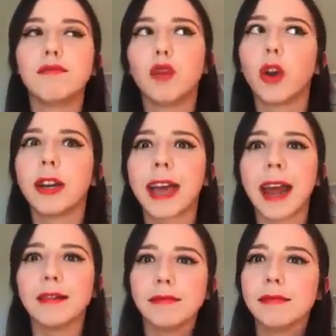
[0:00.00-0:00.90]
rolling
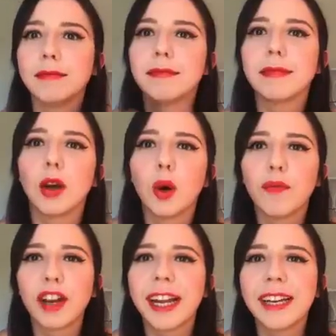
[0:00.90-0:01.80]
again,
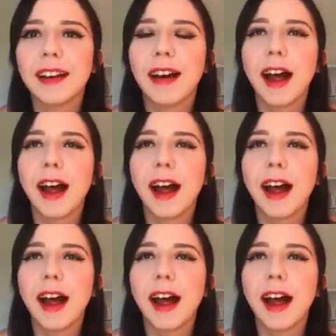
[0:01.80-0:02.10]
hopefully.